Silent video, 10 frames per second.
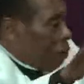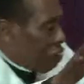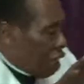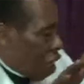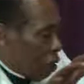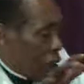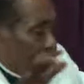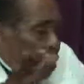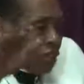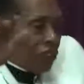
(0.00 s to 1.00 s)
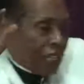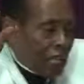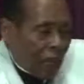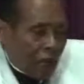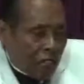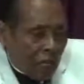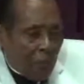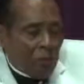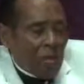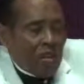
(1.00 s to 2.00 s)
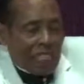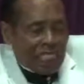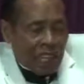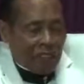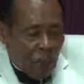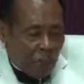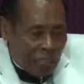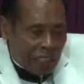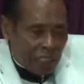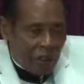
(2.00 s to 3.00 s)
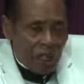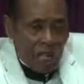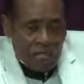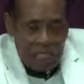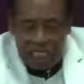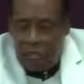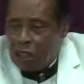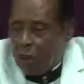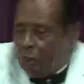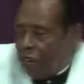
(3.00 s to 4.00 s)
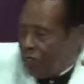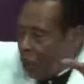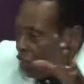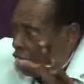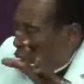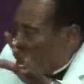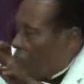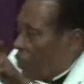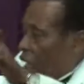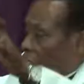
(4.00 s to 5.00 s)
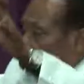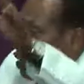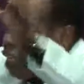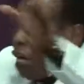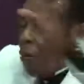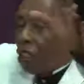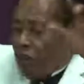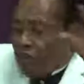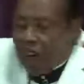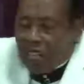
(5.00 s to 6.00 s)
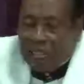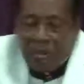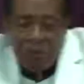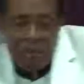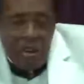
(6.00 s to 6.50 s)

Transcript: of the Lord. In the name of the Lord. Receive the blessings. Receive the blessing from the Lord. In the name of the Father